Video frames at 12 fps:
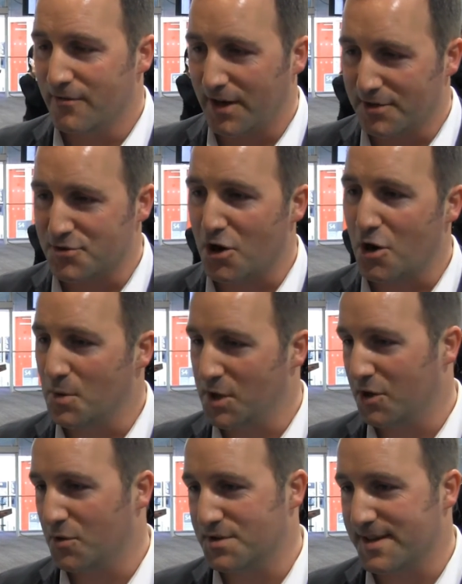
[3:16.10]
velodrome and
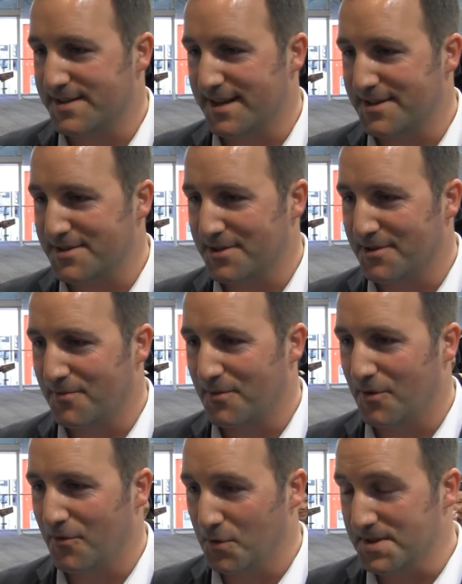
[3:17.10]
the aquatic centre
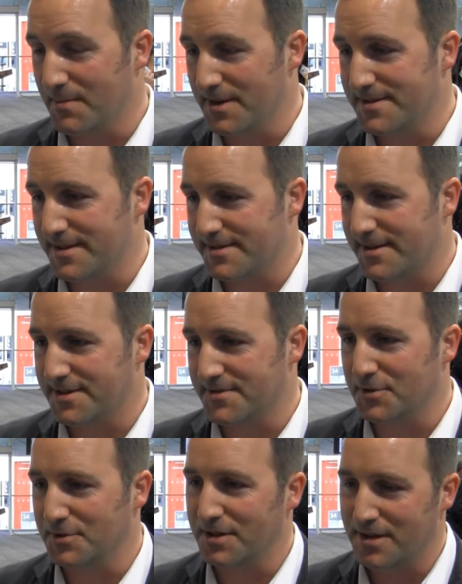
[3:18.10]
have also been
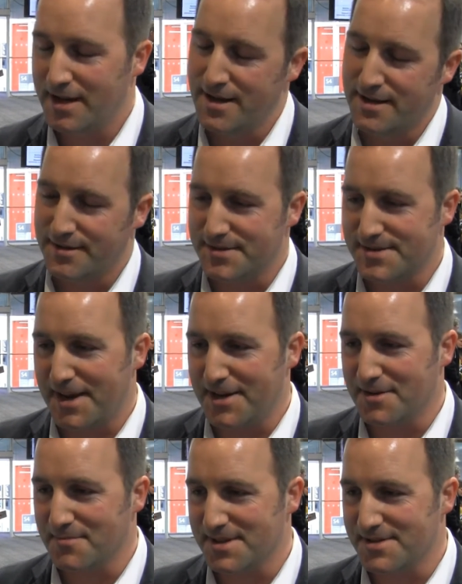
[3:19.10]
successful, and the
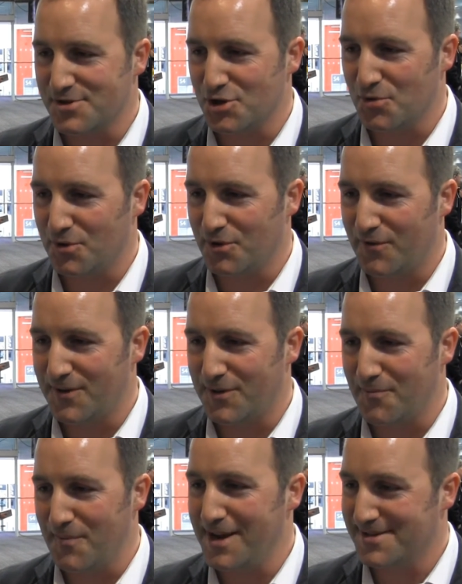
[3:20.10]
stadiums is due on the
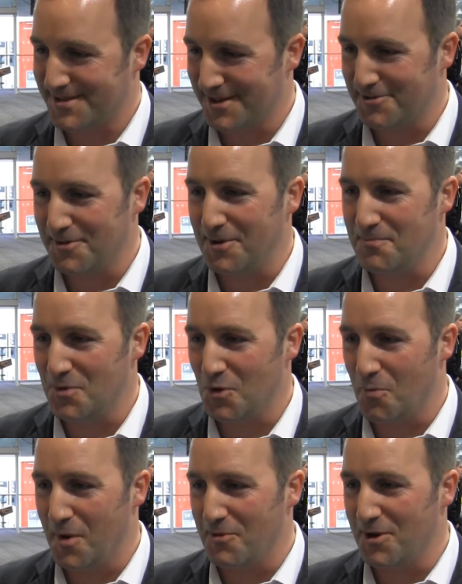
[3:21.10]
5th of May. So
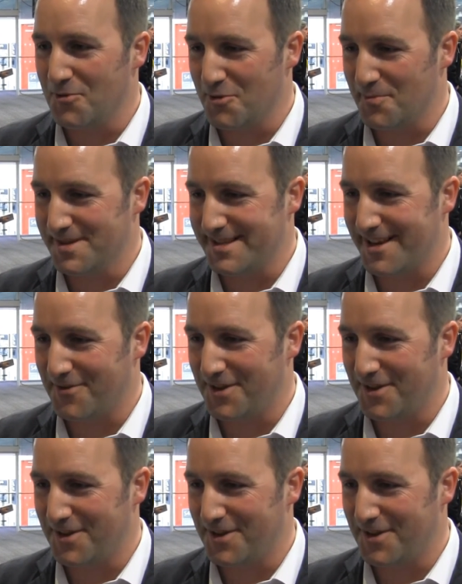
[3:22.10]
all being well, we'll be set